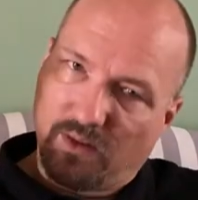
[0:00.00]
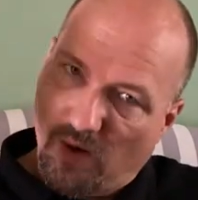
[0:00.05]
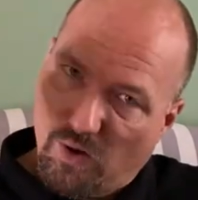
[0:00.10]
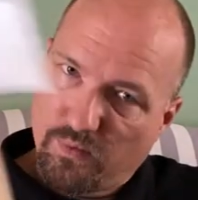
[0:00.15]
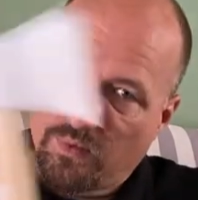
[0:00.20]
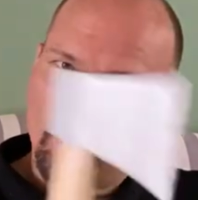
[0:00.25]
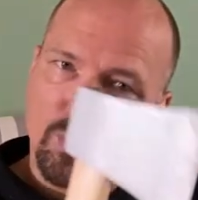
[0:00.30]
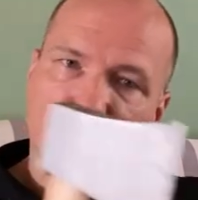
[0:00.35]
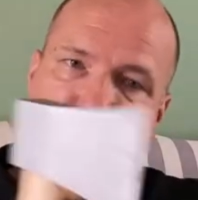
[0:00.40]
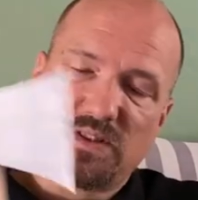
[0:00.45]

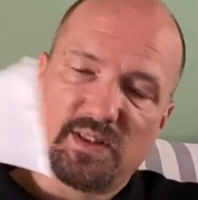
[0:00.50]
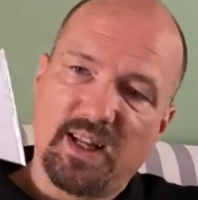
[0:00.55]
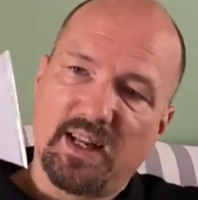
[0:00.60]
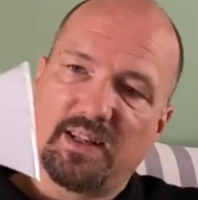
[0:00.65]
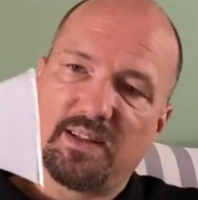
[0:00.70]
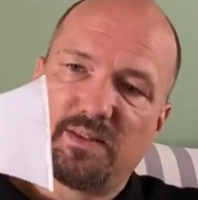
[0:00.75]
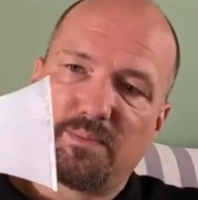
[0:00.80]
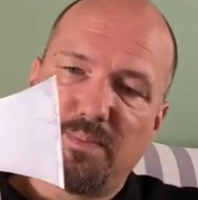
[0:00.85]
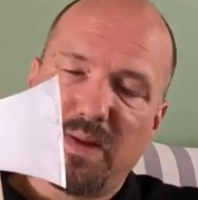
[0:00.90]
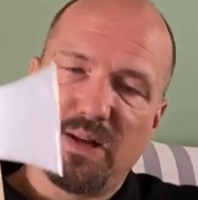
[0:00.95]
of course
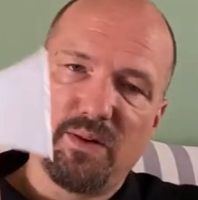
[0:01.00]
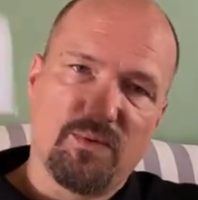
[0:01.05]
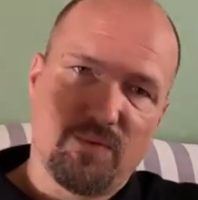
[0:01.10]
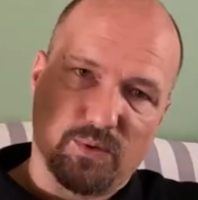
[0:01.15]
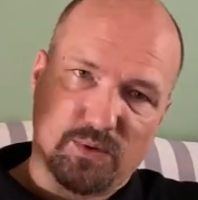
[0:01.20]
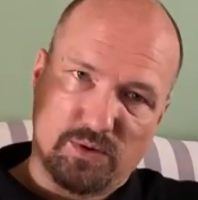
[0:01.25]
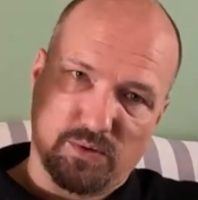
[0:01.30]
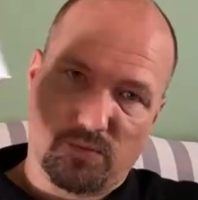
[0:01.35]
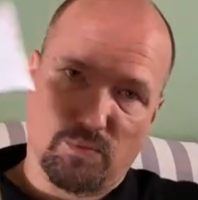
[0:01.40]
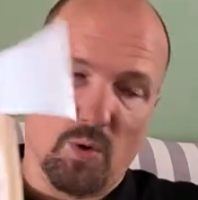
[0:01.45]
that is meant
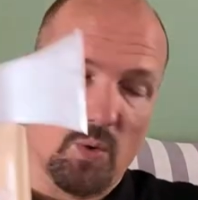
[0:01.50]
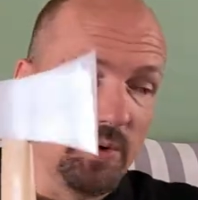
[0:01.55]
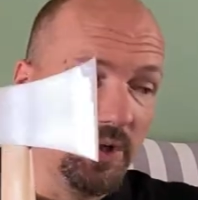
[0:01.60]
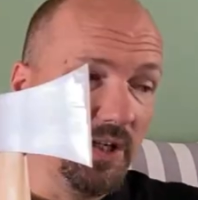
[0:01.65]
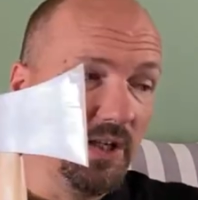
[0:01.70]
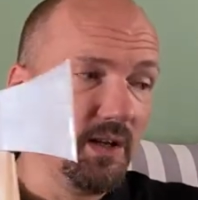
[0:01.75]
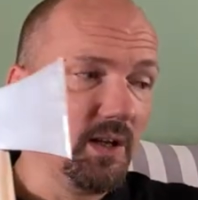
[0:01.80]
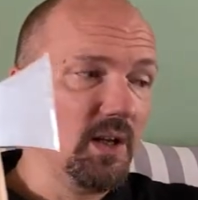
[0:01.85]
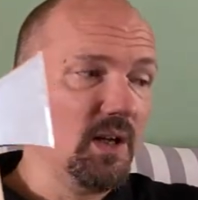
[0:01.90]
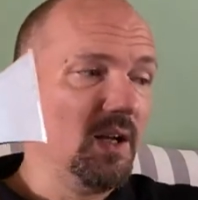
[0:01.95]
for
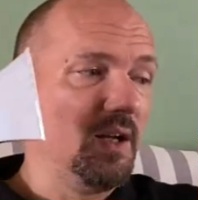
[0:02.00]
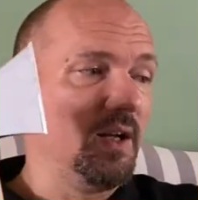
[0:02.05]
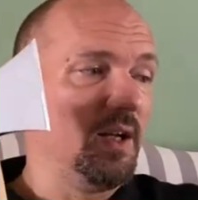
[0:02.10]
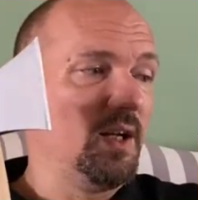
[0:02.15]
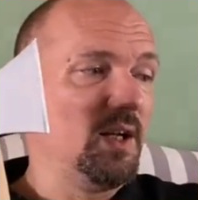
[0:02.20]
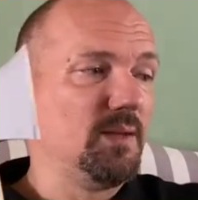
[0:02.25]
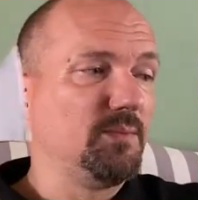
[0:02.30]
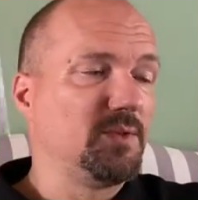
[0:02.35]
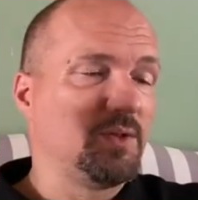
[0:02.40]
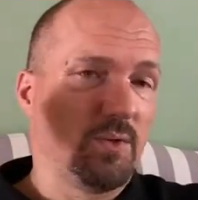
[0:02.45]
throwing.
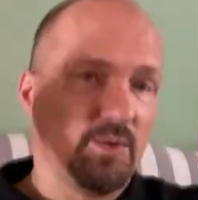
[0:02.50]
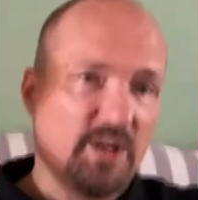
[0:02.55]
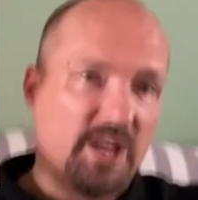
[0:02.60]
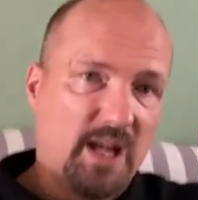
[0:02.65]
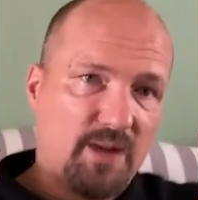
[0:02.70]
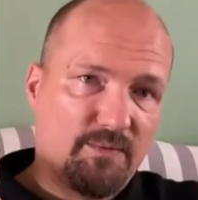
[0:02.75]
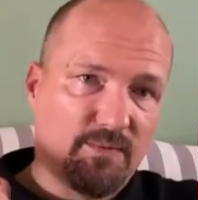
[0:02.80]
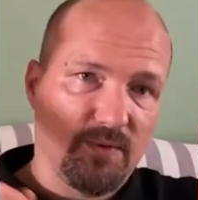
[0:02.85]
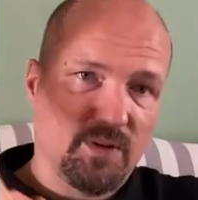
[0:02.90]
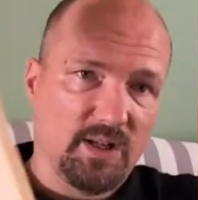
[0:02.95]
Um, so you
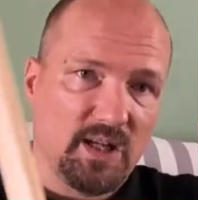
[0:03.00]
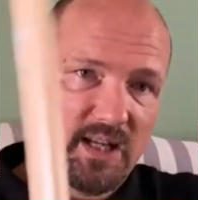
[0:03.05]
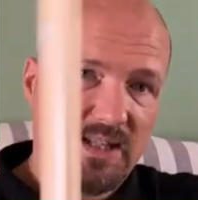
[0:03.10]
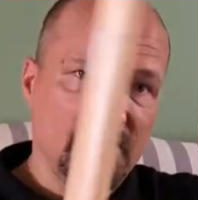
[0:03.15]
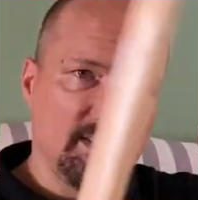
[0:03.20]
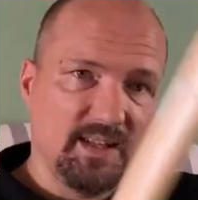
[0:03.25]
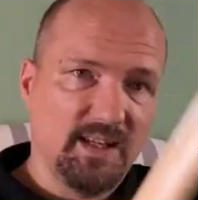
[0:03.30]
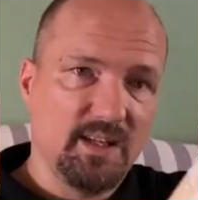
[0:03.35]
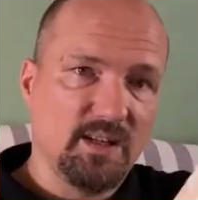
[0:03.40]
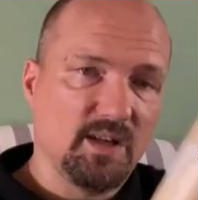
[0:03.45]
have, I
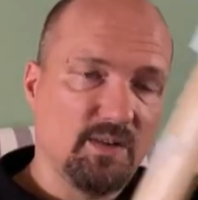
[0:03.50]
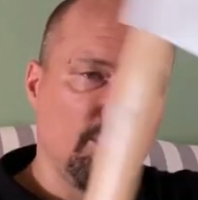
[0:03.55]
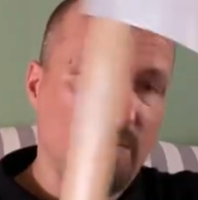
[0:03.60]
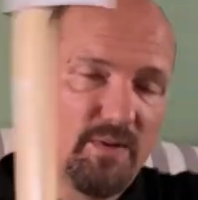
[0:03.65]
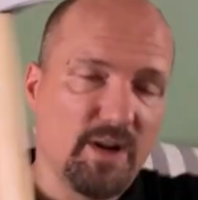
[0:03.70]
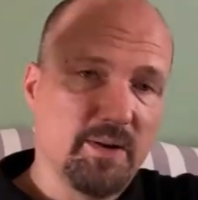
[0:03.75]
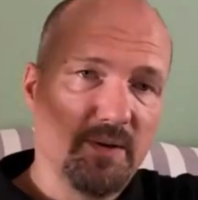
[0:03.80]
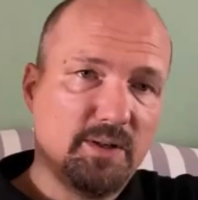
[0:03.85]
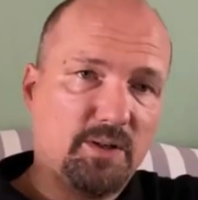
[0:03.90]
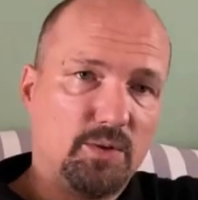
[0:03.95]
think, a
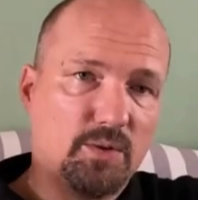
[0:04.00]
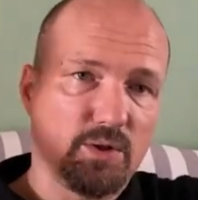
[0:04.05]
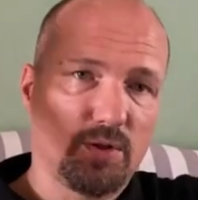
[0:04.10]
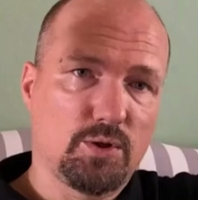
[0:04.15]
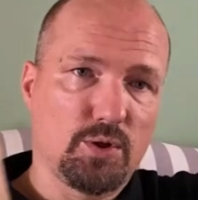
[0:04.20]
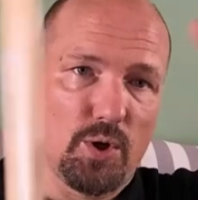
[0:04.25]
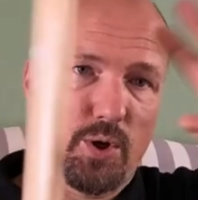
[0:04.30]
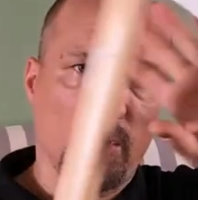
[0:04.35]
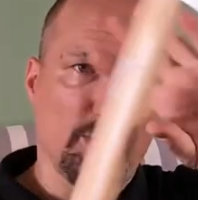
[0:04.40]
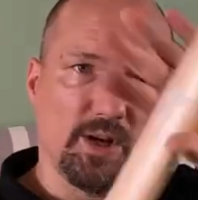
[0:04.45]
very
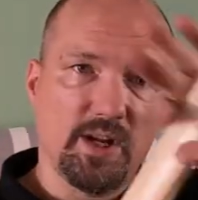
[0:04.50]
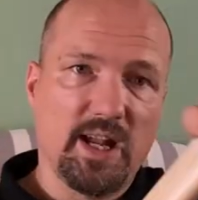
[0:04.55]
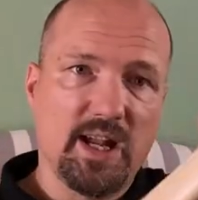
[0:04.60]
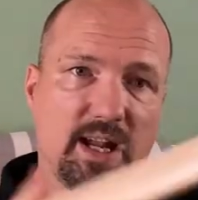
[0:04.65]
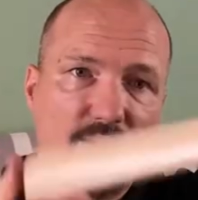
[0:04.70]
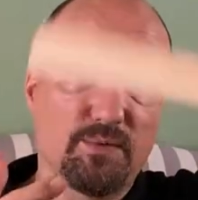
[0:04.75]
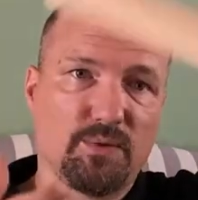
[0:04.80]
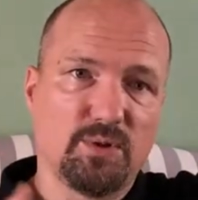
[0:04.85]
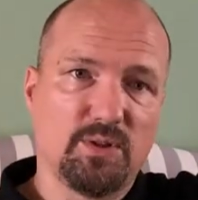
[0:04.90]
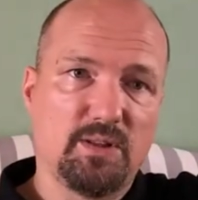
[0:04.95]
good turn. I
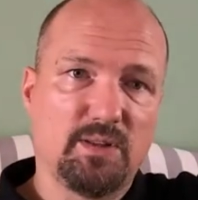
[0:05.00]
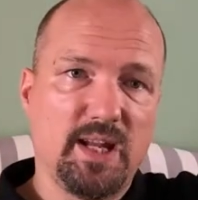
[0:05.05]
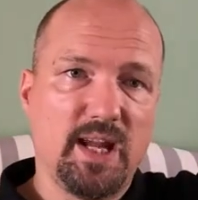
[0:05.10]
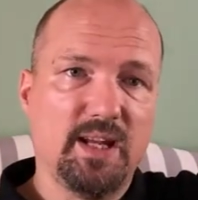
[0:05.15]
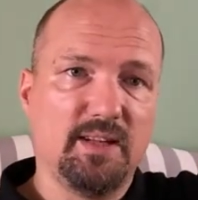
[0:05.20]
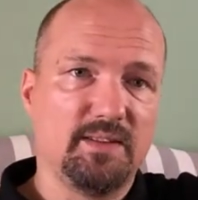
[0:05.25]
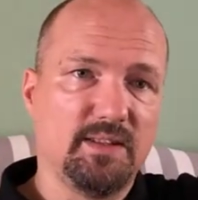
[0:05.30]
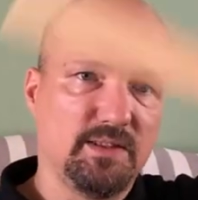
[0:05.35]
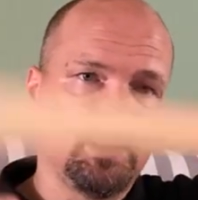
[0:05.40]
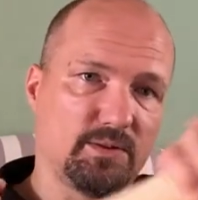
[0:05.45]
have to
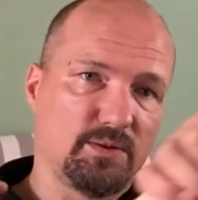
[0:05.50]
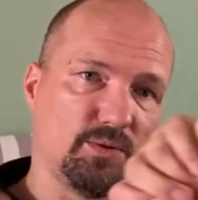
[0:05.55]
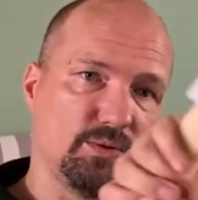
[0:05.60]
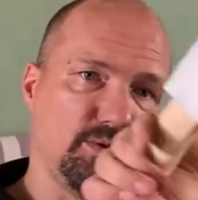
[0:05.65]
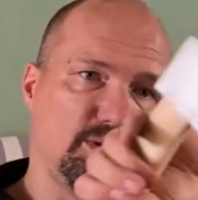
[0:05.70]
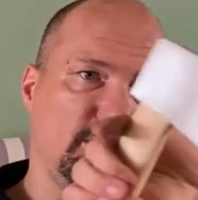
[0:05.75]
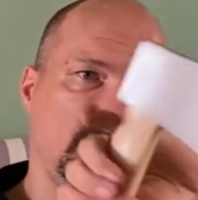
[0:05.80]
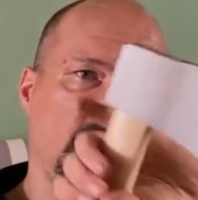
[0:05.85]
take this to